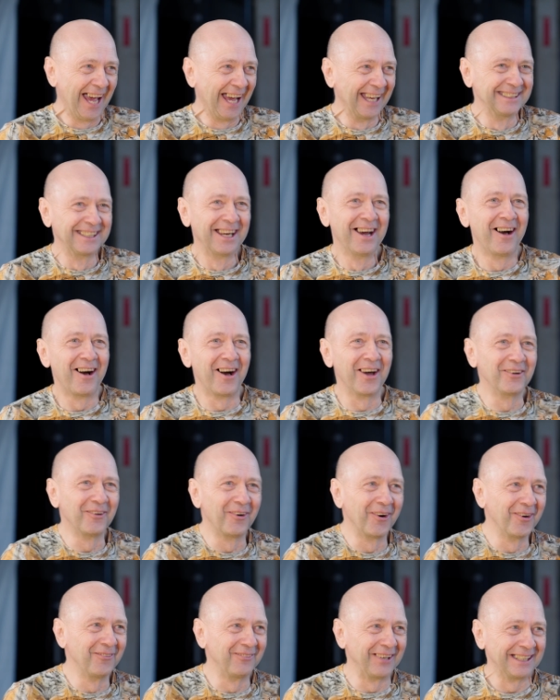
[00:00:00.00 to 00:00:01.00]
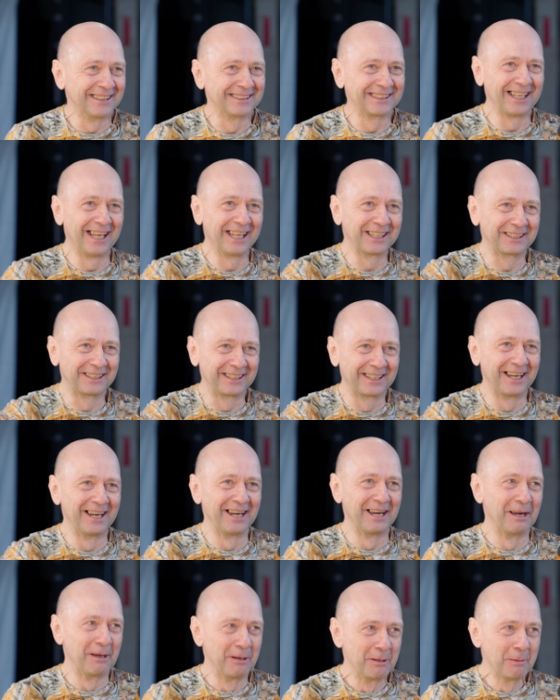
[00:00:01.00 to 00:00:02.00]
and I always like
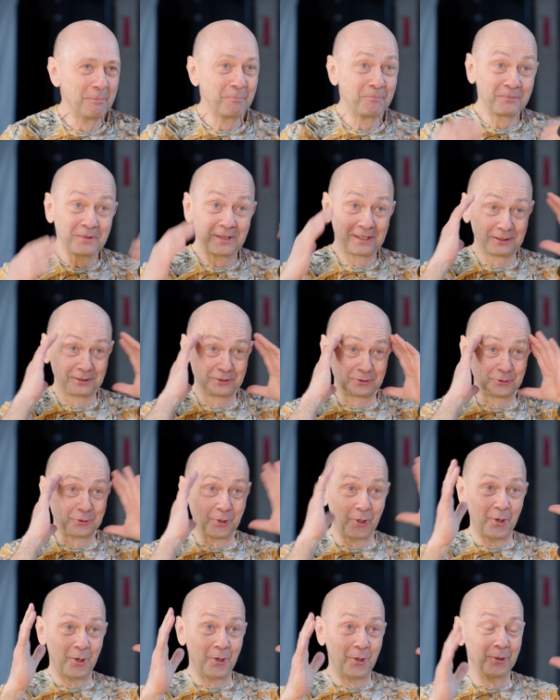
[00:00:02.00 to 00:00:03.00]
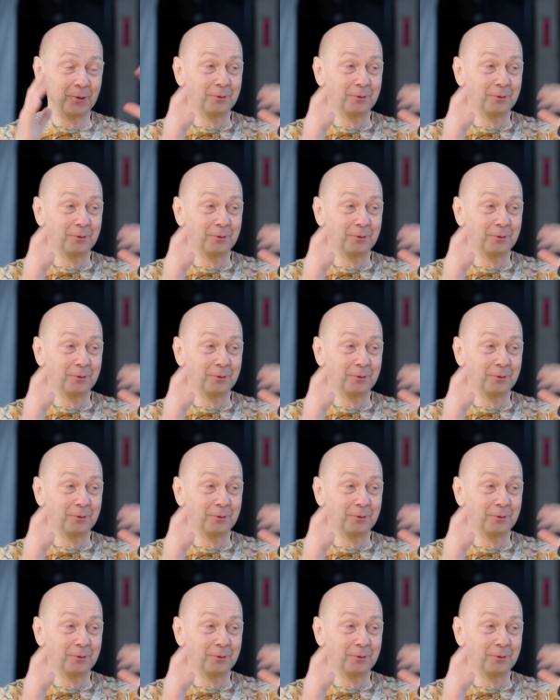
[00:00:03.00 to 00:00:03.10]
uh, saw